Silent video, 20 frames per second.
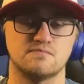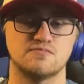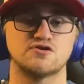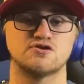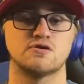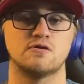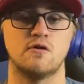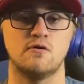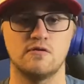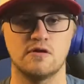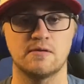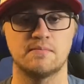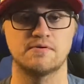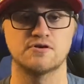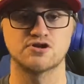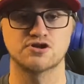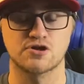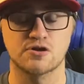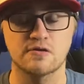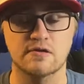slowly
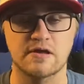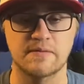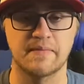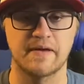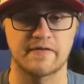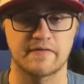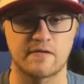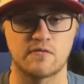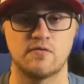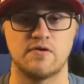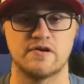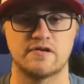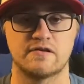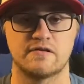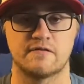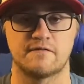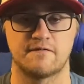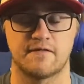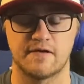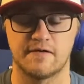but surely make their way
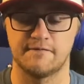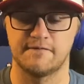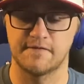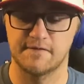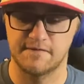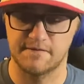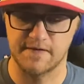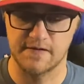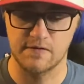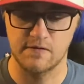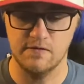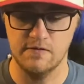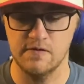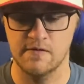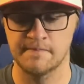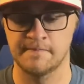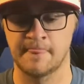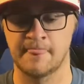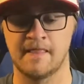to the front of the field.